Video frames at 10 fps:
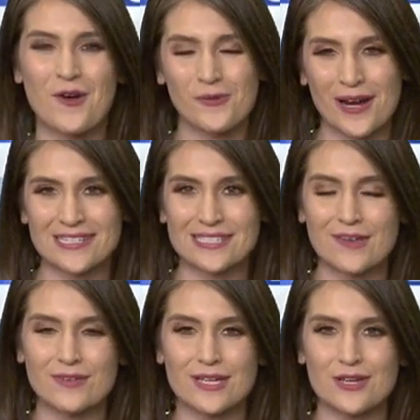We're at
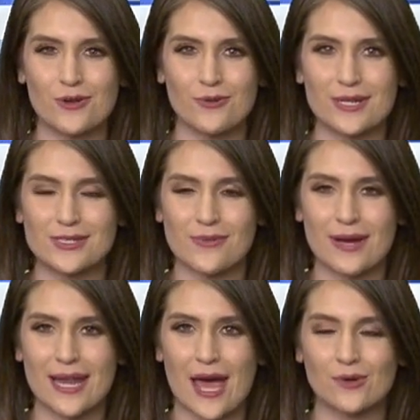70 degrees
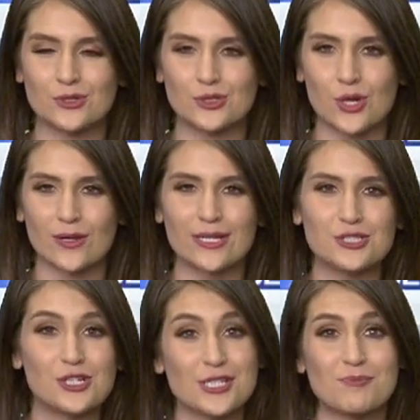right now in
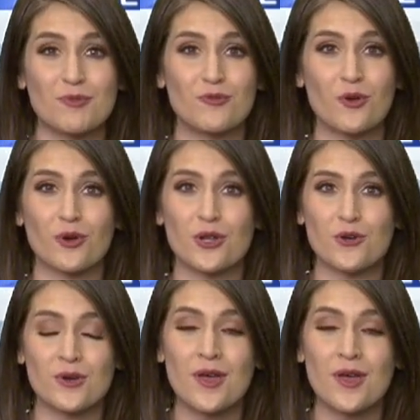Charlotte just before noon.